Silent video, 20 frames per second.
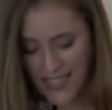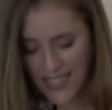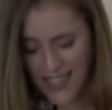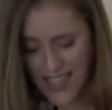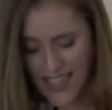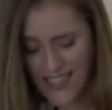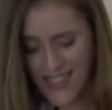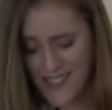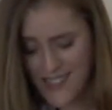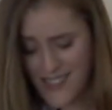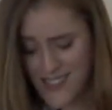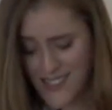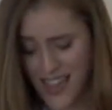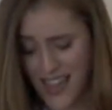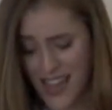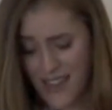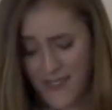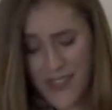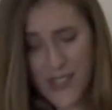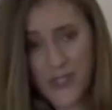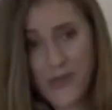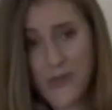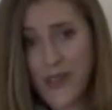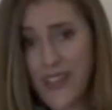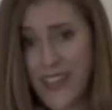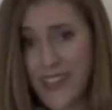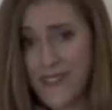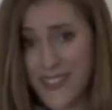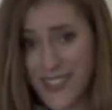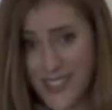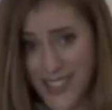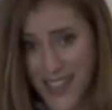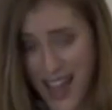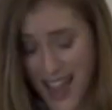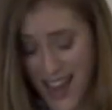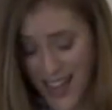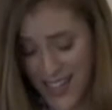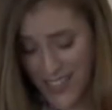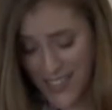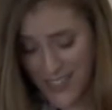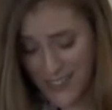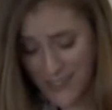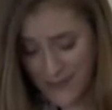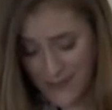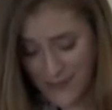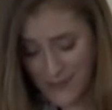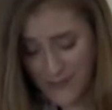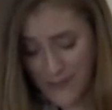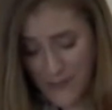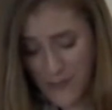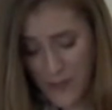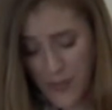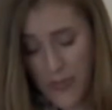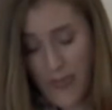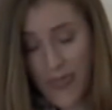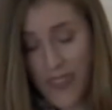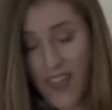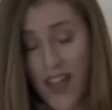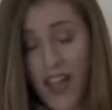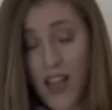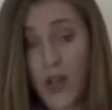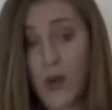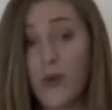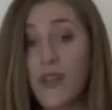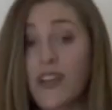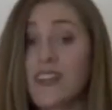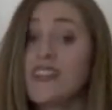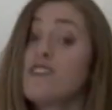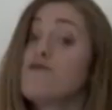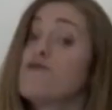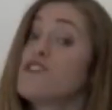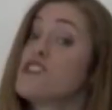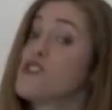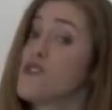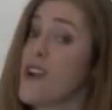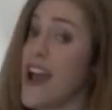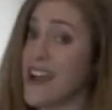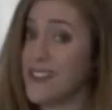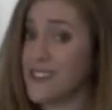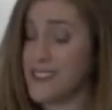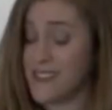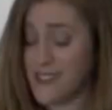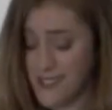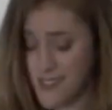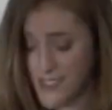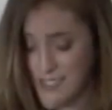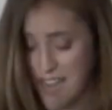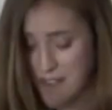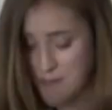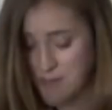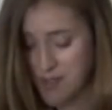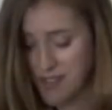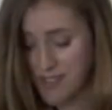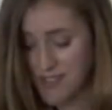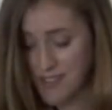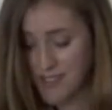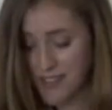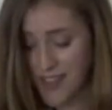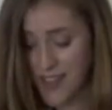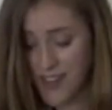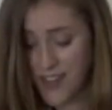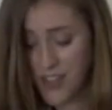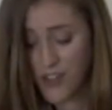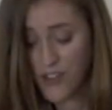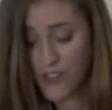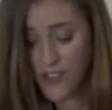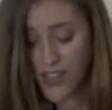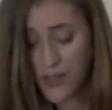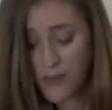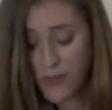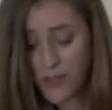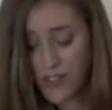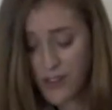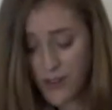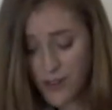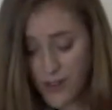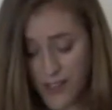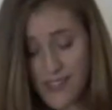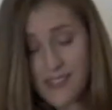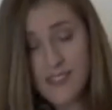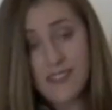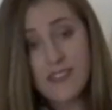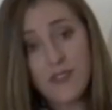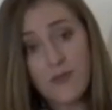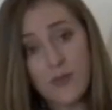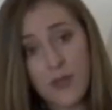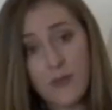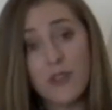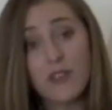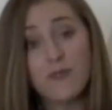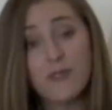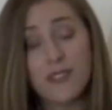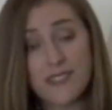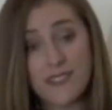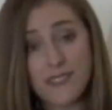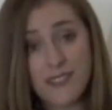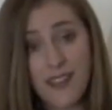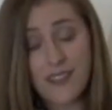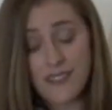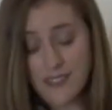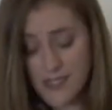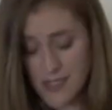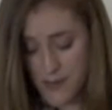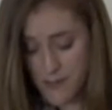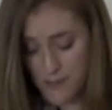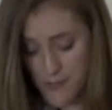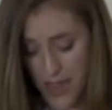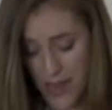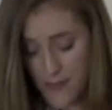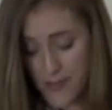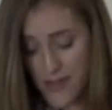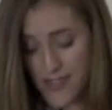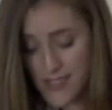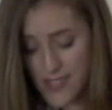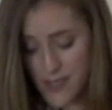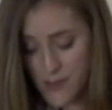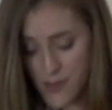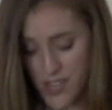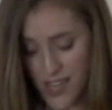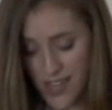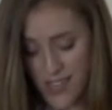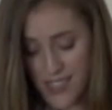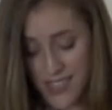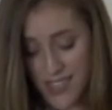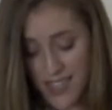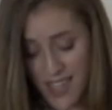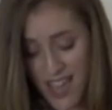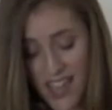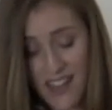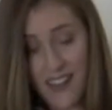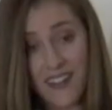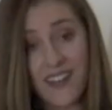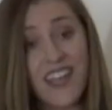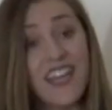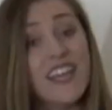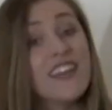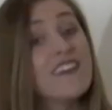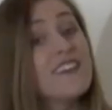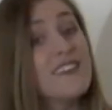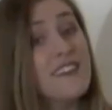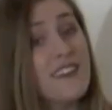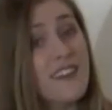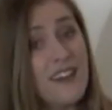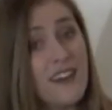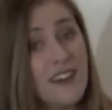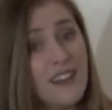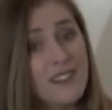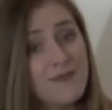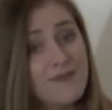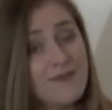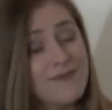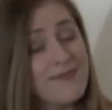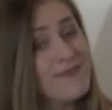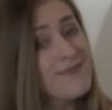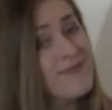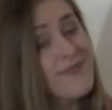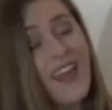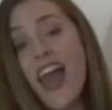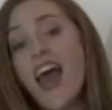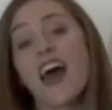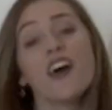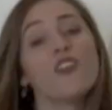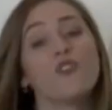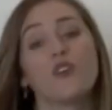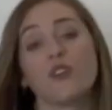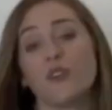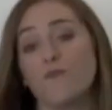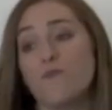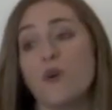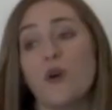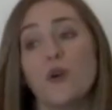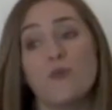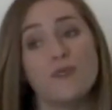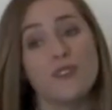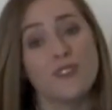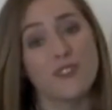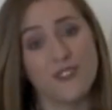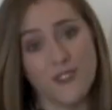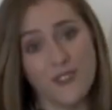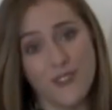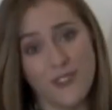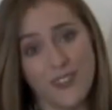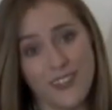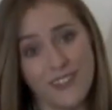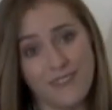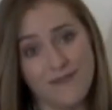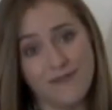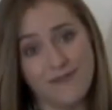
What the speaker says: And our savings were even tinier. I quickly retracted the statement and agreed with Chris that we would discuss the baby subject again in a year, and not a moment sooner.